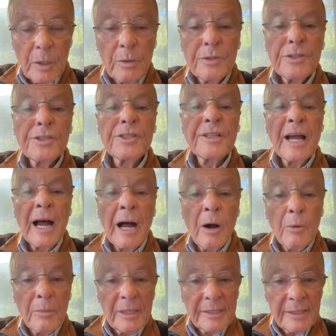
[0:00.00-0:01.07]
Where is
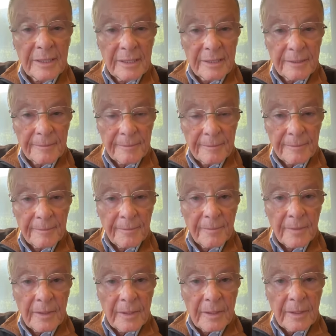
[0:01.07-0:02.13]
his soul?
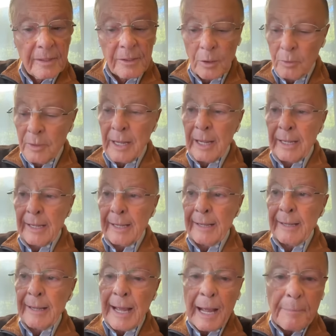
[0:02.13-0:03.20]
So,
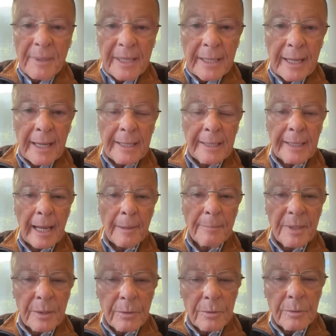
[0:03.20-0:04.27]
my dear
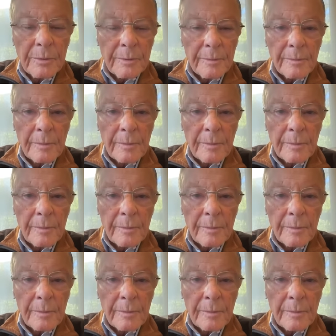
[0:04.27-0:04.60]
friend,